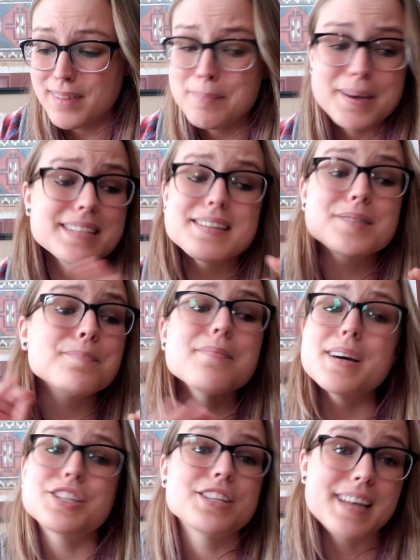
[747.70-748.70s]
because as
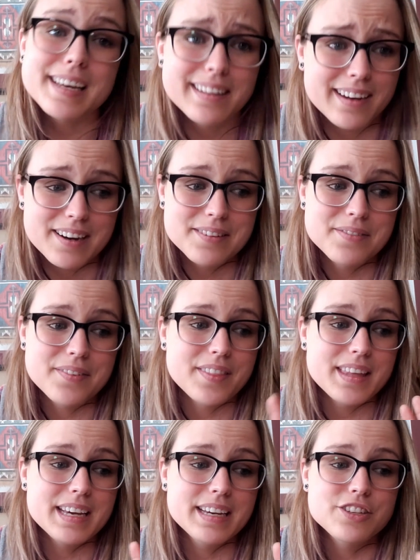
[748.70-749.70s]
much as I love
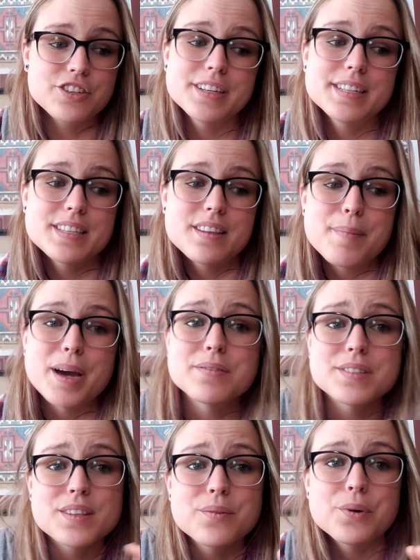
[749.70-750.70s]
the trees and the
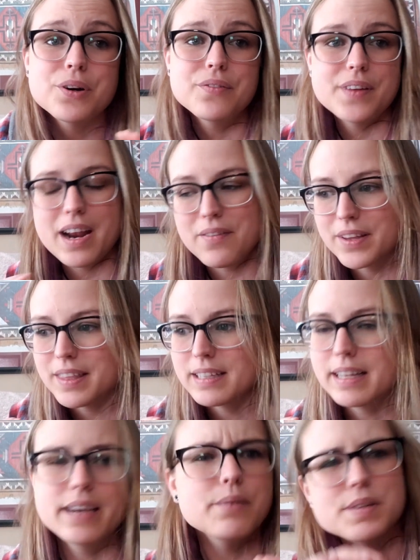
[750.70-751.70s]
mountains and the wolf and everything,
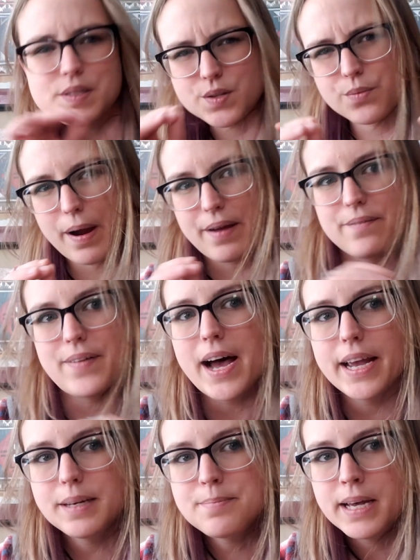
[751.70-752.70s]
like it was the right
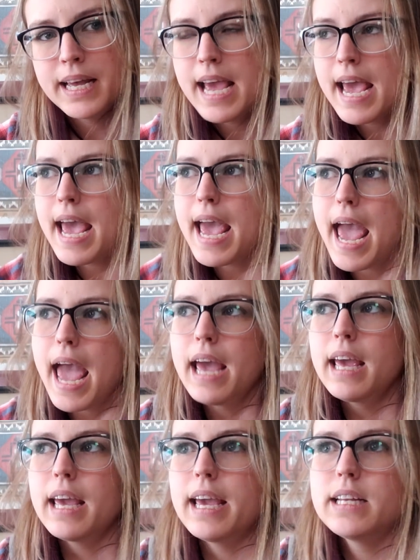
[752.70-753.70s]
vibe,
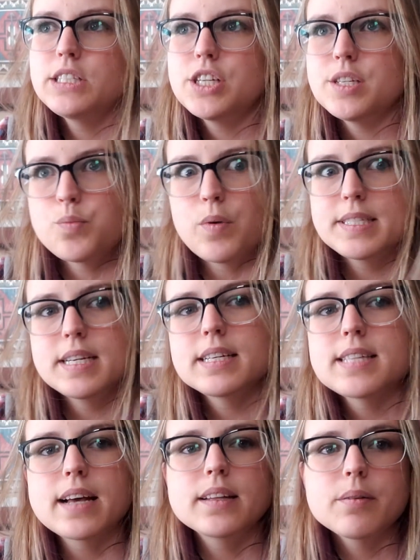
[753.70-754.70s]
it just wasn't
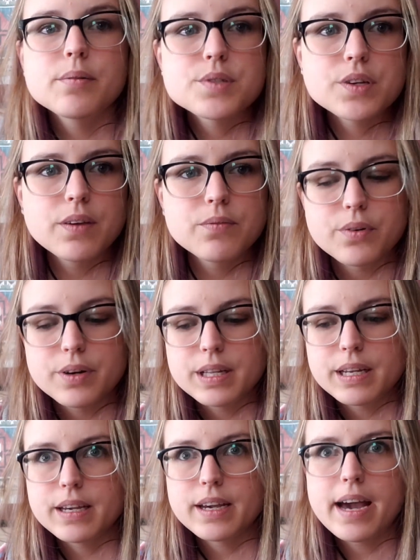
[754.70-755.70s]
exactly what I was looking for.
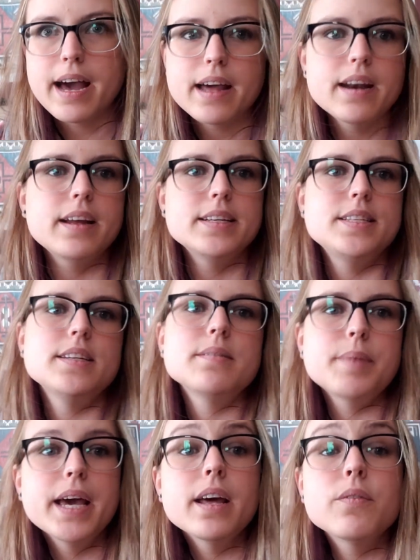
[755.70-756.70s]
Like I had an idea in
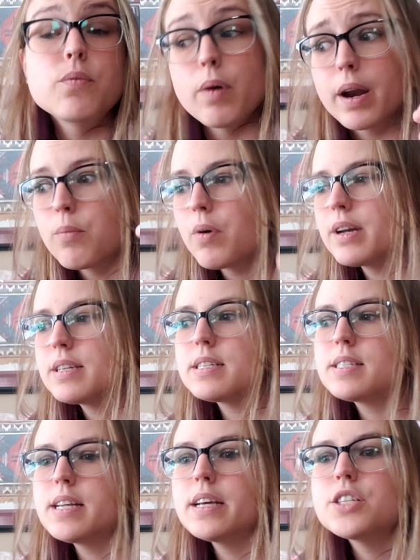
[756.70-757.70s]
my head of what I wanted to
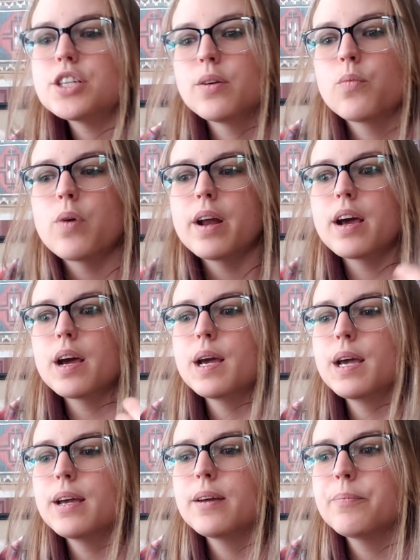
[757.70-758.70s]
stitch and what
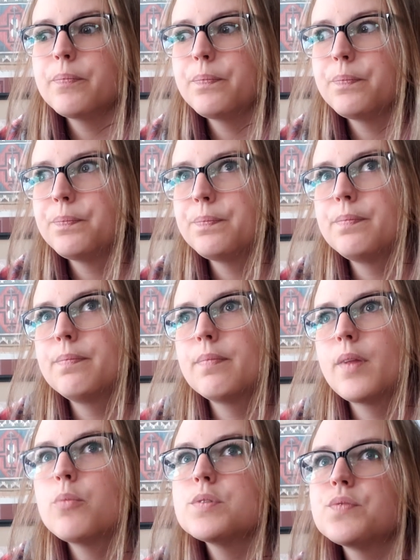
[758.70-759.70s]
I
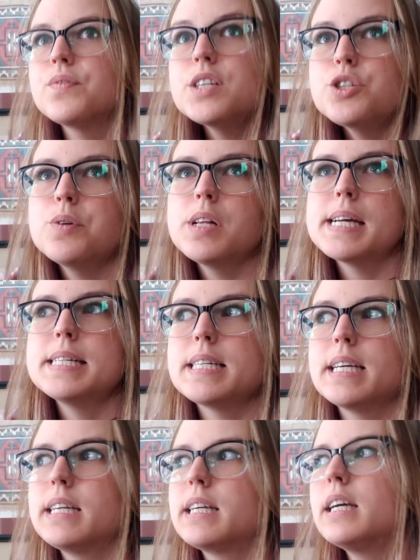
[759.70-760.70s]
was
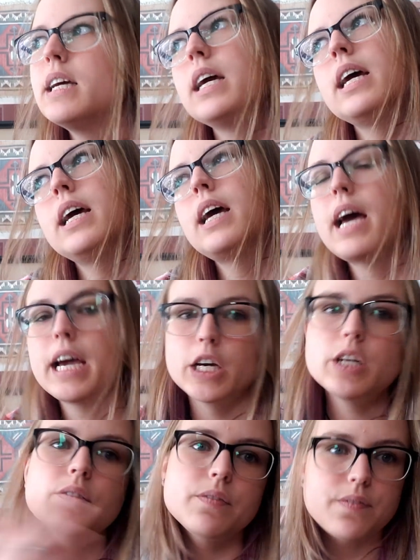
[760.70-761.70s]
visualizing, I
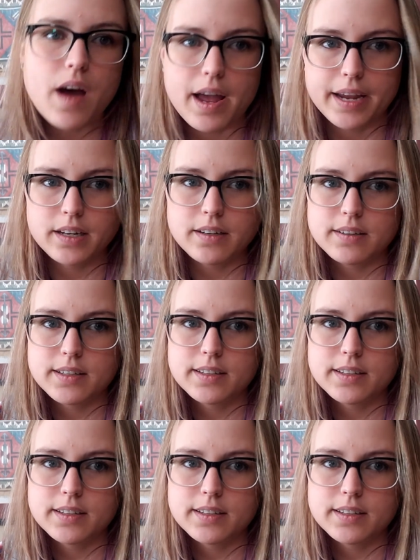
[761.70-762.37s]
couldn't find.